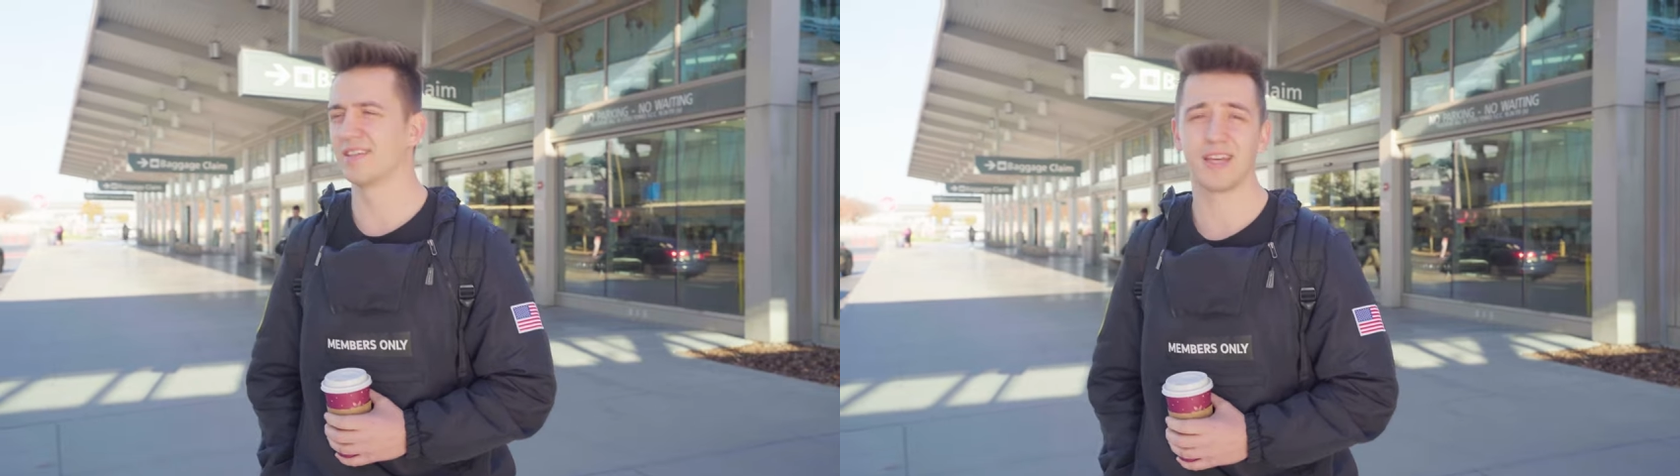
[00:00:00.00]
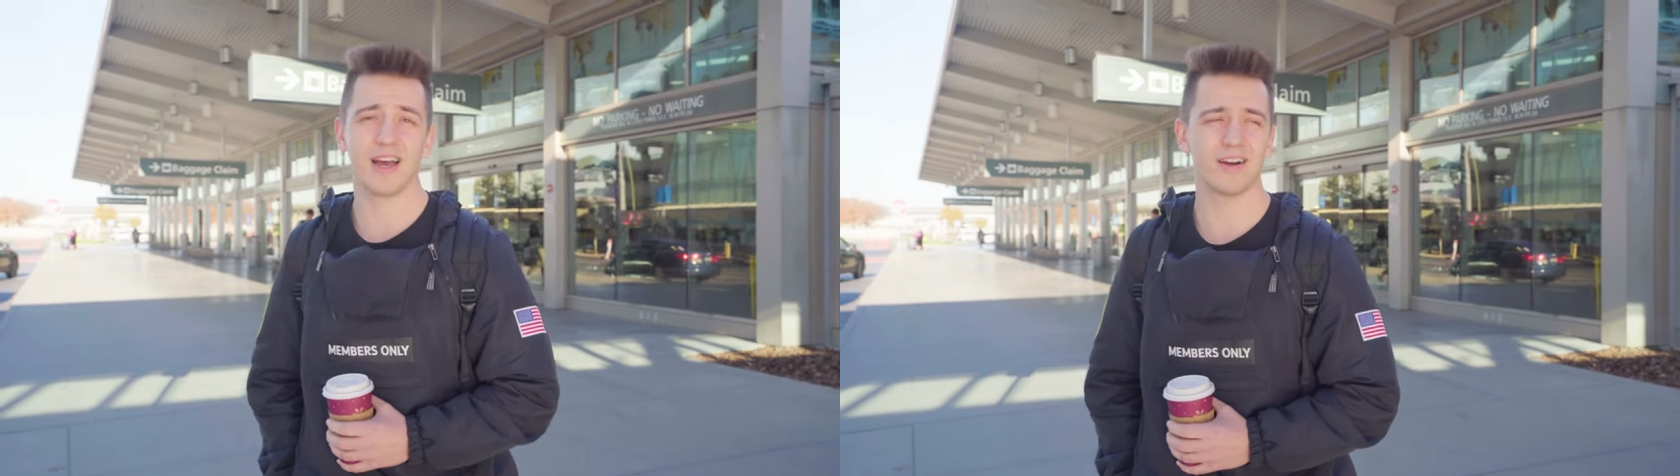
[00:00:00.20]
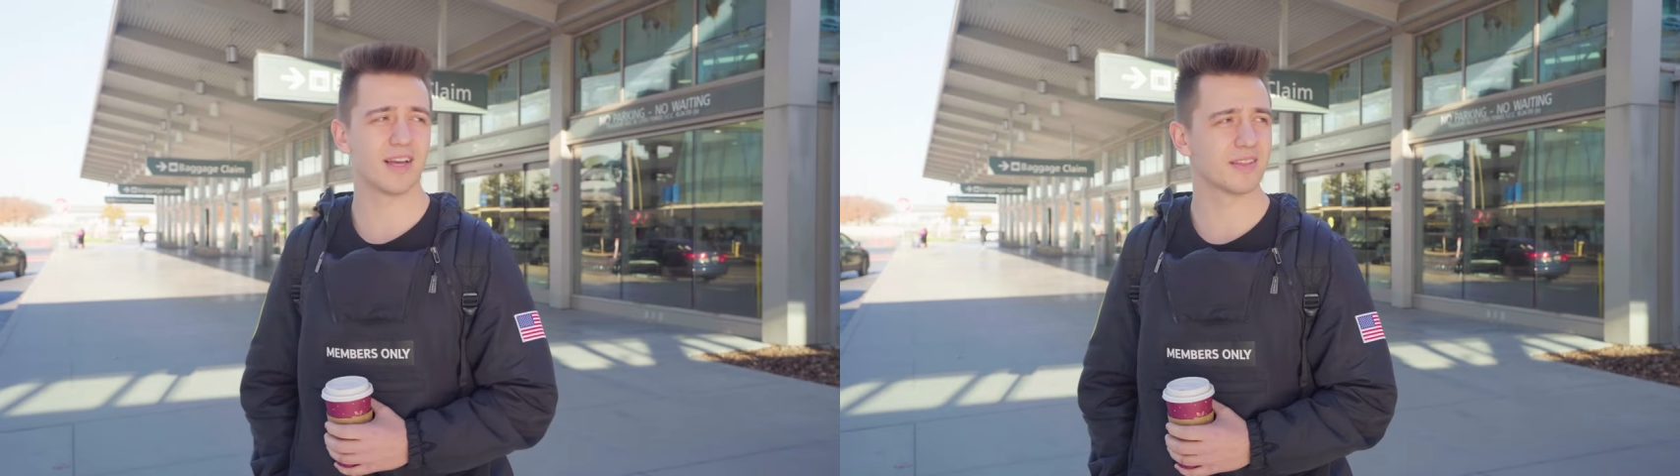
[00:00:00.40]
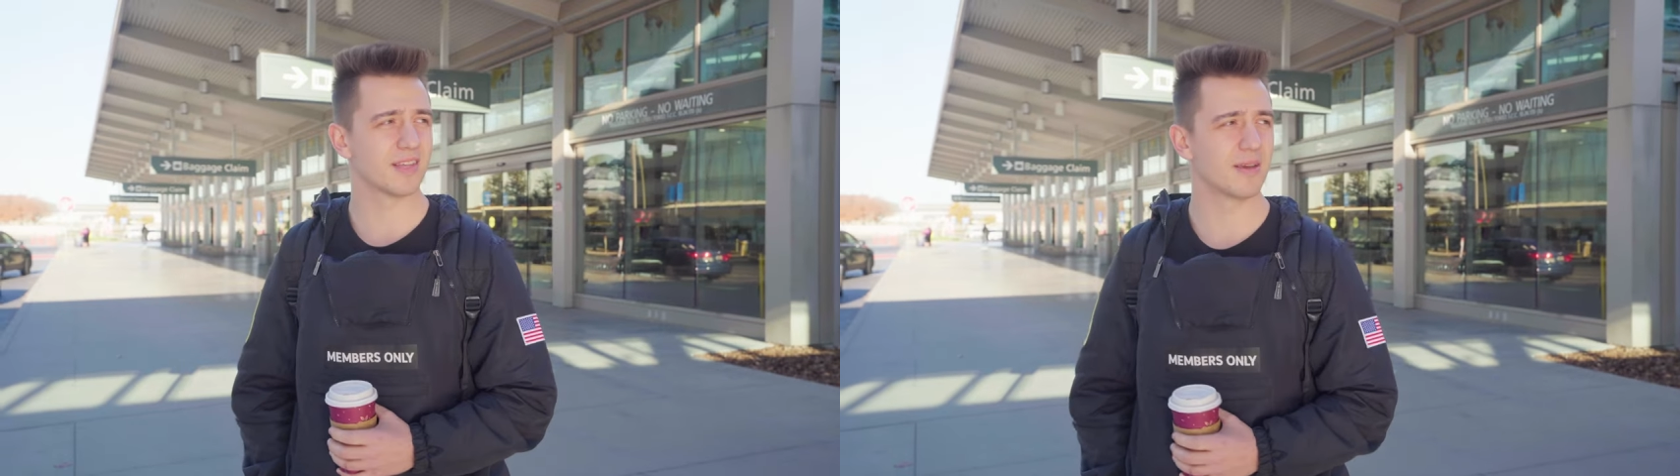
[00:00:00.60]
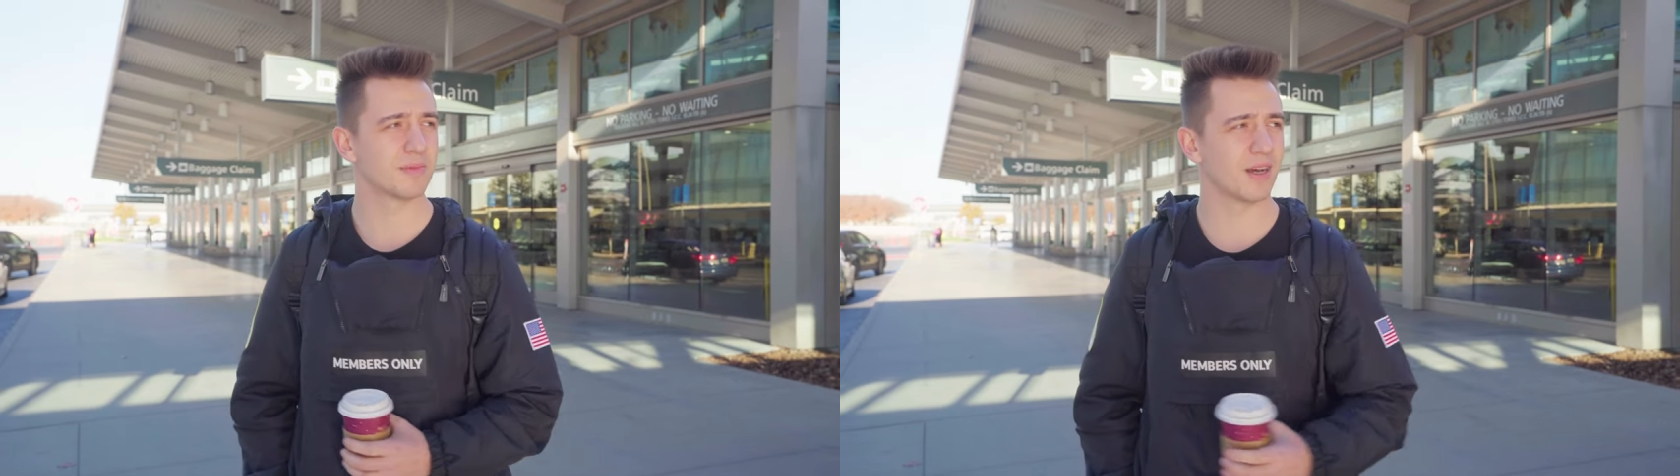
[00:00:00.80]
tired at the
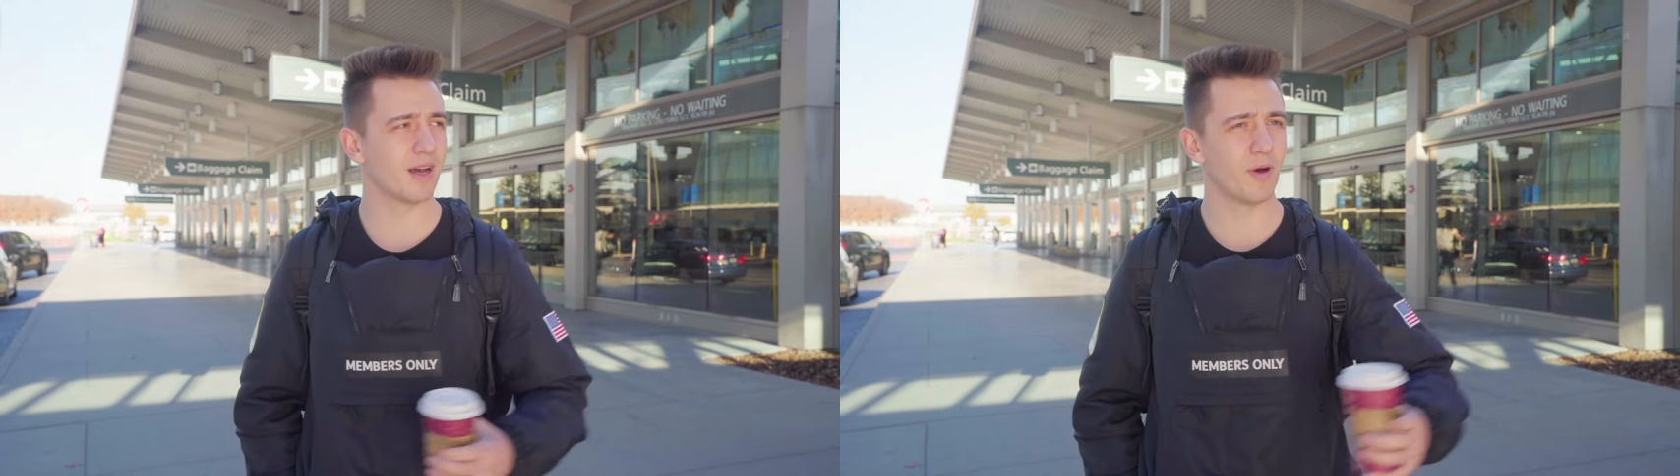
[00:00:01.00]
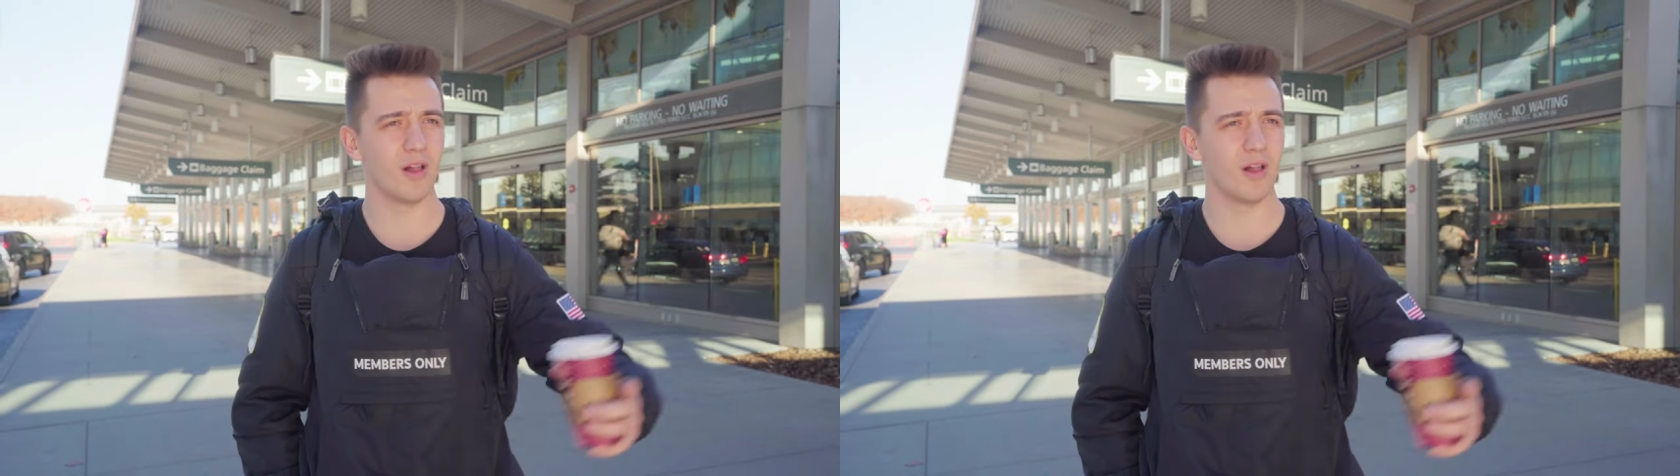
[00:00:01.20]
same time.